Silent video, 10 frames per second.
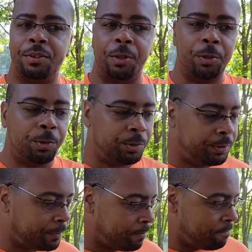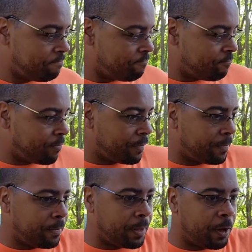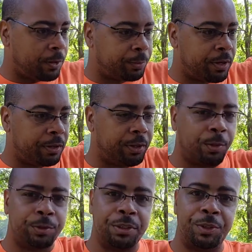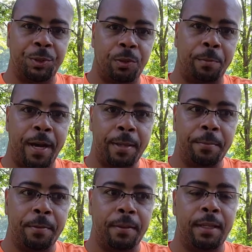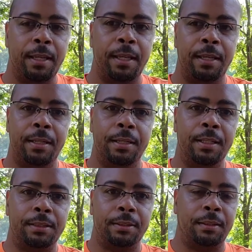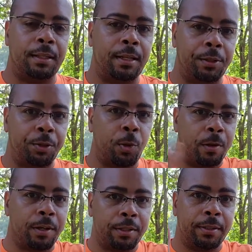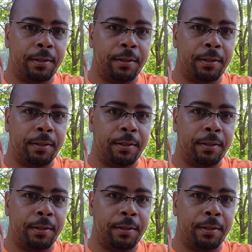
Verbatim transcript: So all the product goes into a pipe and it hits a door.